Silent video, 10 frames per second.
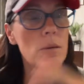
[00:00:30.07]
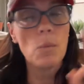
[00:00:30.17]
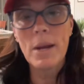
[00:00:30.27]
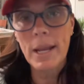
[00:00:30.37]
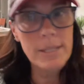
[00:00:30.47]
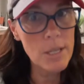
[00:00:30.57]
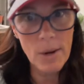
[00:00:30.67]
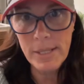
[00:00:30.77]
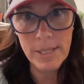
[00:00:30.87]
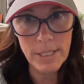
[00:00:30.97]
and what Nancy
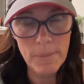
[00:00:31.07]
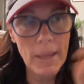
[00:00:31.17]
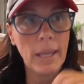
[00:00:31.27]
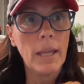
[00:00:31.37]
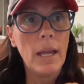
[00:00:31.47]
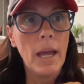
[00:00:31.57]
Grace said to me.